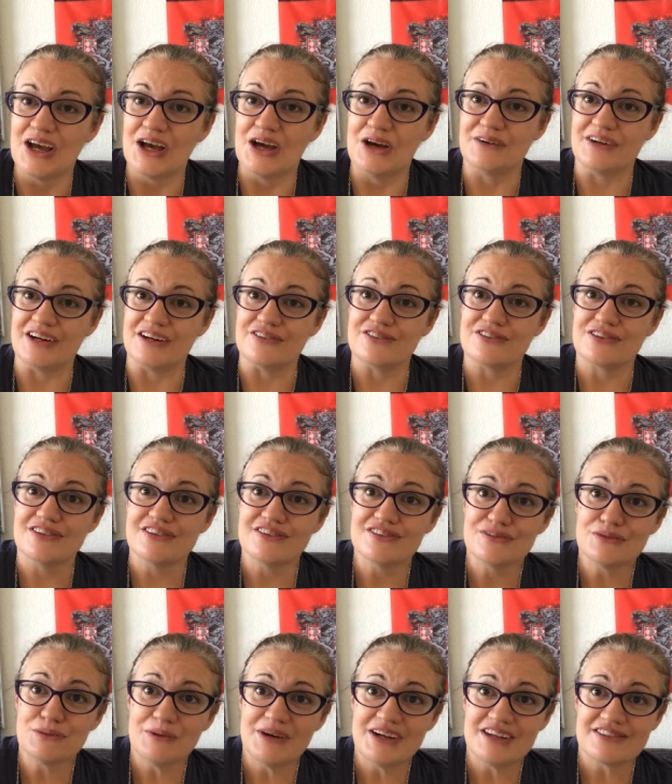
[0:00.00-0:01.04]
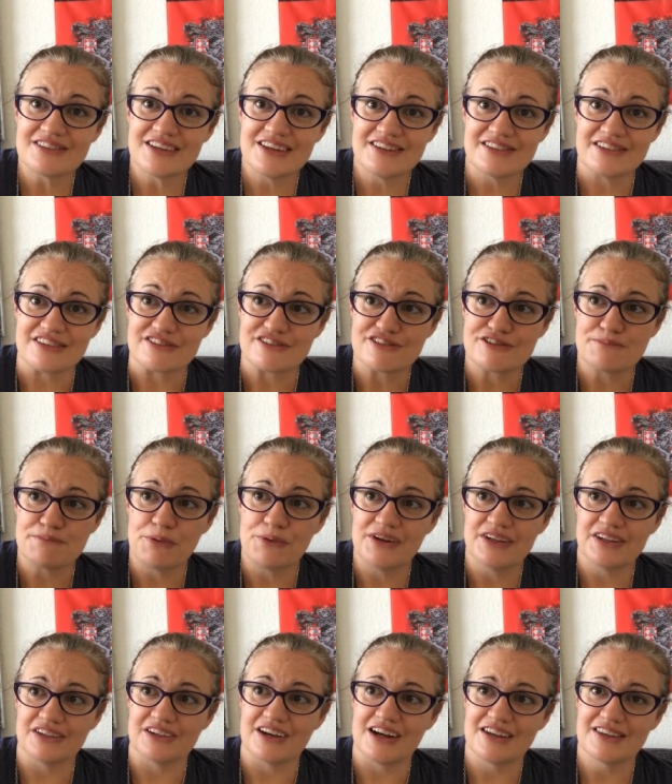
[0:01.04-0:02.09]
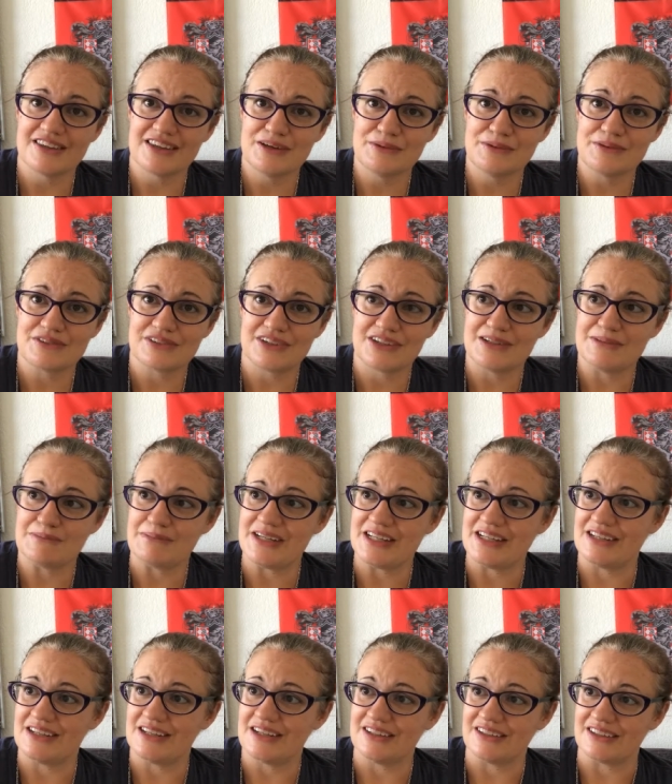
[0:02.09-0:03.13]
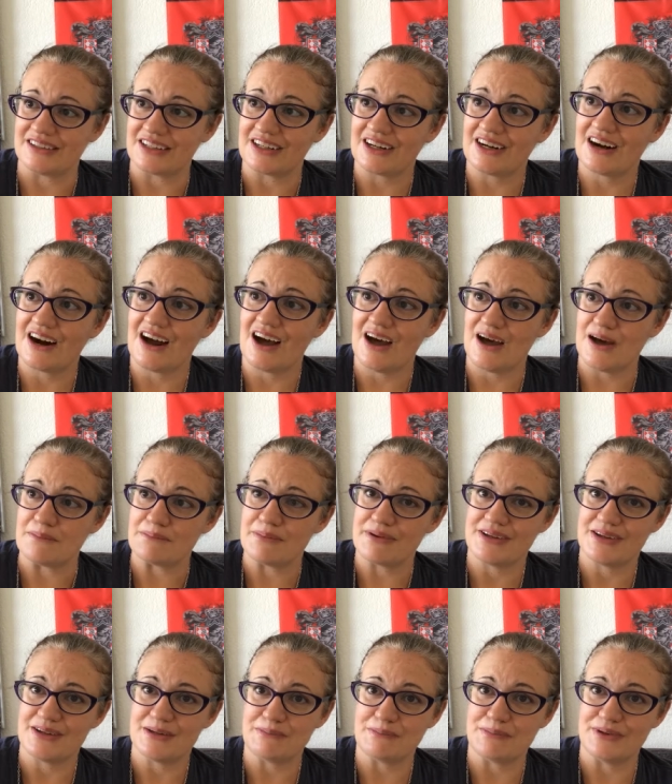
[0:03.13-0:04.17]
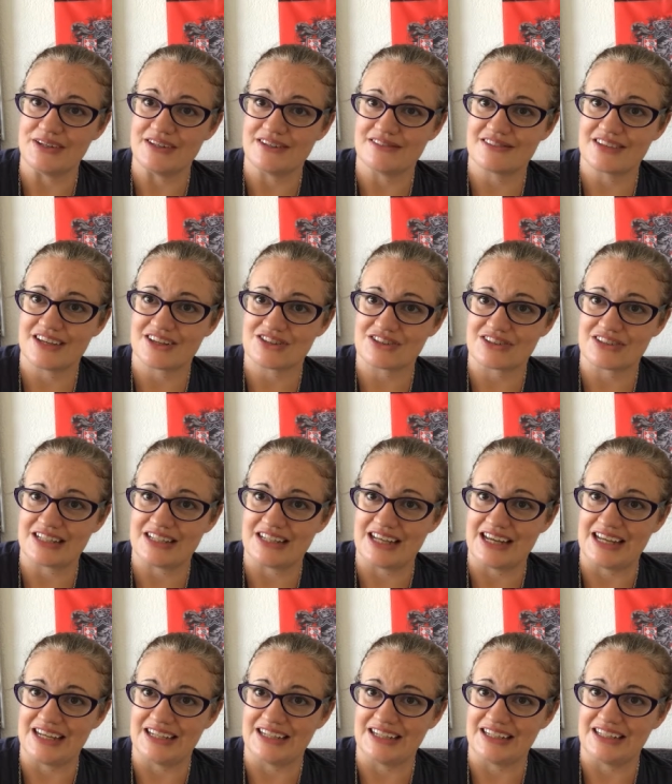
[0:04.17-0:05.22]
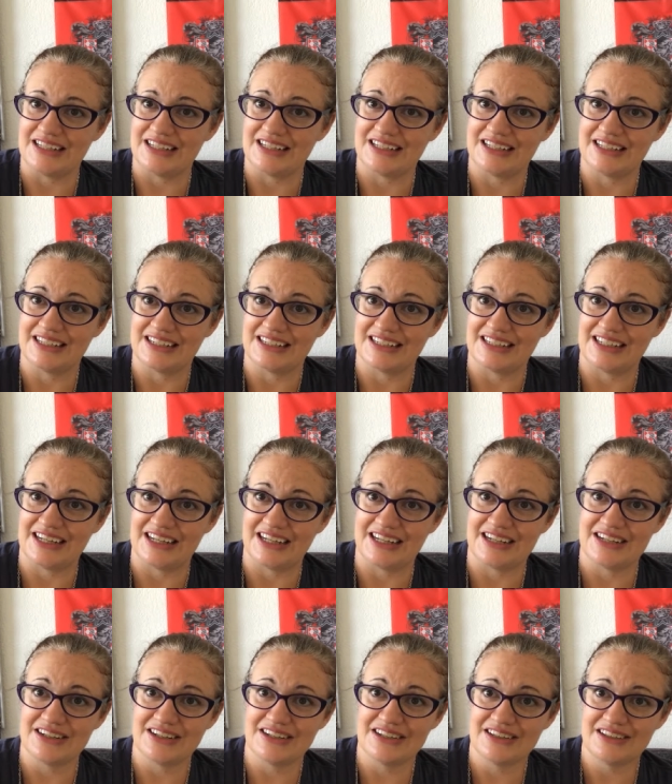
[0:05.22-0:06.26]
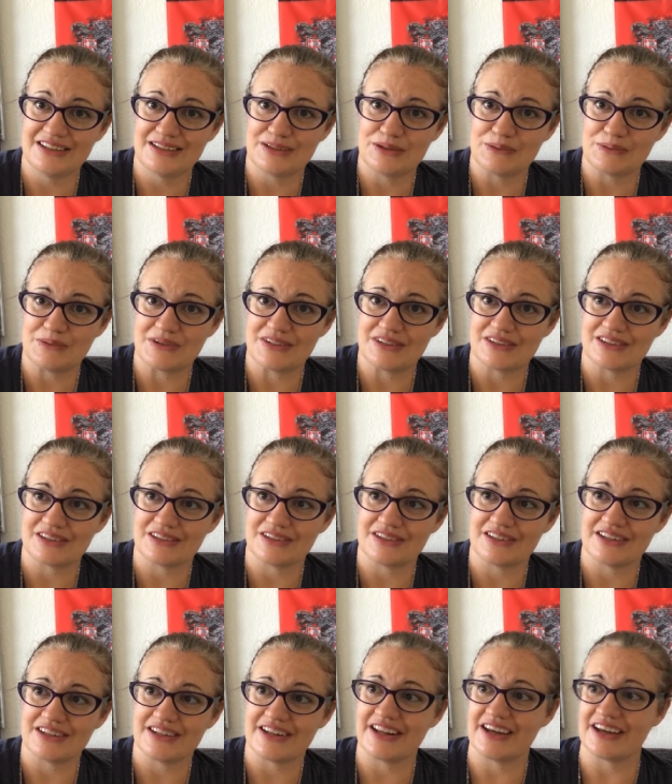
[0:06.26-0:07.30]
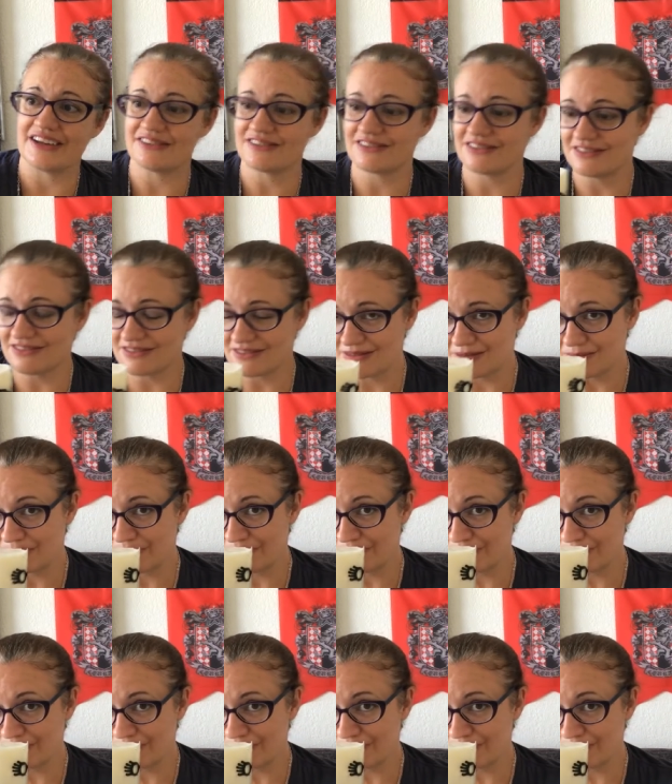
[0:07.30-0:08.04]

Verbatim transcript: Okay, so this is what I saw in the spoiler. I thought it was gonna be a cup, but it's actually a candle with her little glasses.